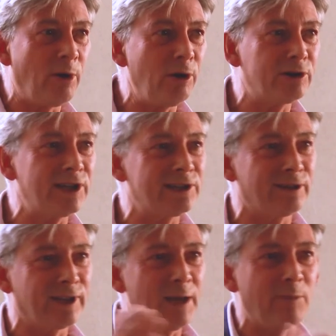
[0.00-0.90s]
left in
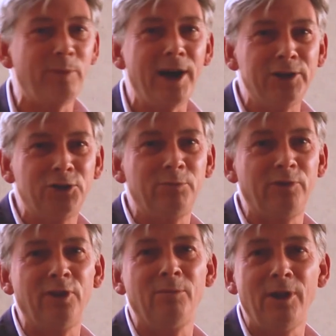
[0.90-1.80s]
politics, and the Labour
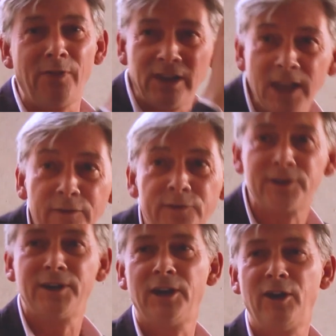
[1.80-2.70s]
Party should be firmly on
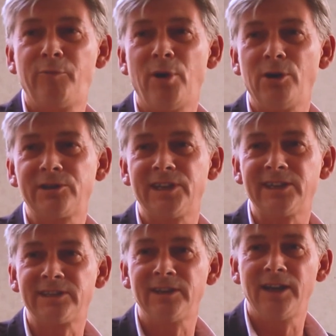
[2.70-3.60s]
the left of
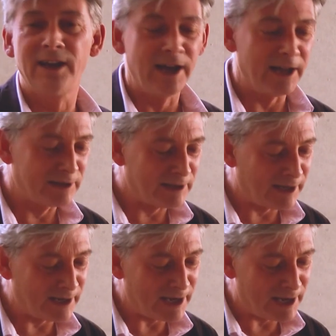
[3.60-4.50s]
politics.
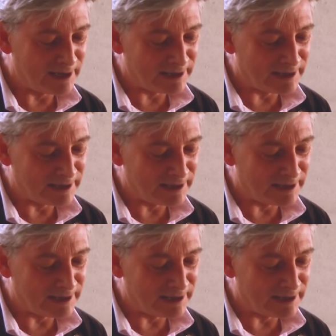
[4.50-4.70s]
And